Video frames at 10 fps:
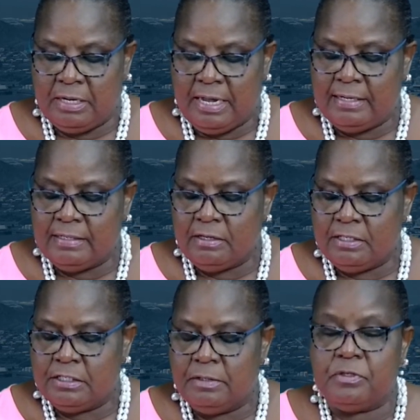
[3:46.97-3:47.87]
and
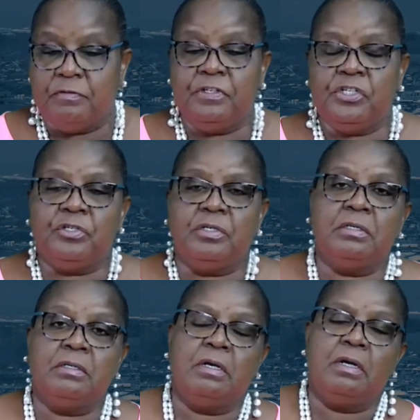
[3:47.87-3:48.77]
Customs official
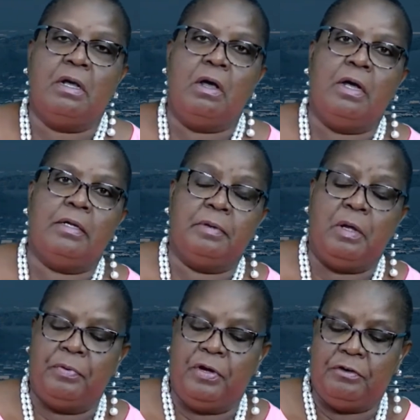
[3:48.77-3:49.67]

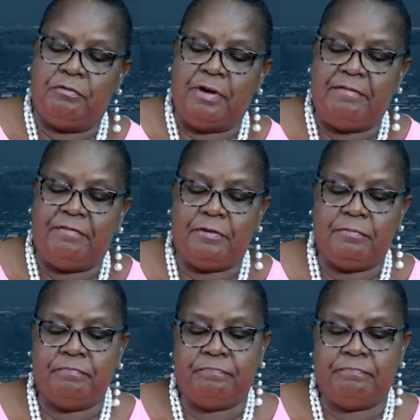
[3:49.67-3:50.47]
upon arrival.